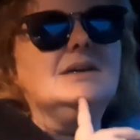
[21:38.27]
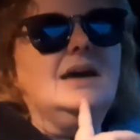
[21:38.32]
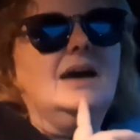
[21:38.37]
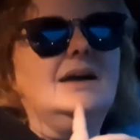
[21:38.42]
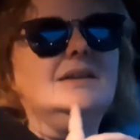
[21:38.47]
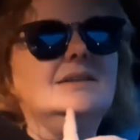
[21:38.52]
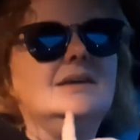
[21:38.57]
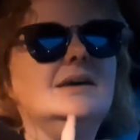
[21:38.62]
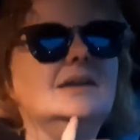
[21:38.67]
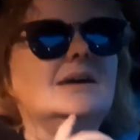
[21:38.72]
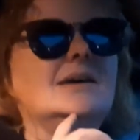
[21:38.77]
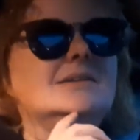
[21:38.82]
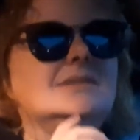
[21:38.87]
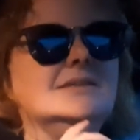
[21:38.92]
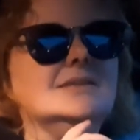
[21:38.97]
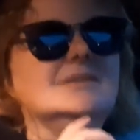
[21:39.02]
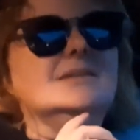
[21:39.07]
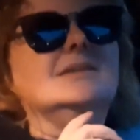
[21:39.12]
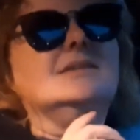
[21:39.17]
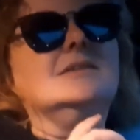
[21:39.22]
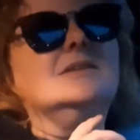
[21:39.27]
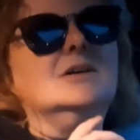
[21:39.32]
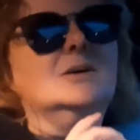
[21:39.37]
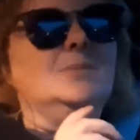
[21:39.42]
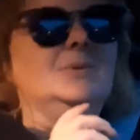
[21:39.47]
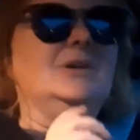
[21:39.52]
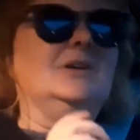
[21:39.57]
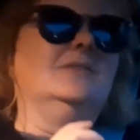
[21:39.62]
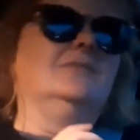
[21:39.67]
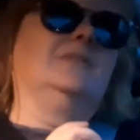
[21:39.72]
and then I did a little
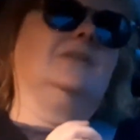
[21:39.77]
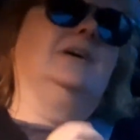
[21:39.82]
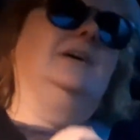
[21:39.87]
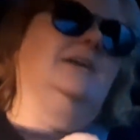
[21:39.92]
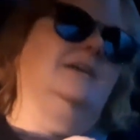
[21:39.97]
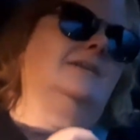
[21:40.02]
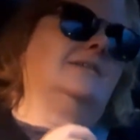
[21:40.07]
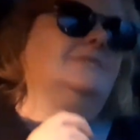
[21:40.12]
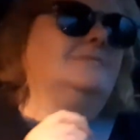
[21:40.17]
bit of like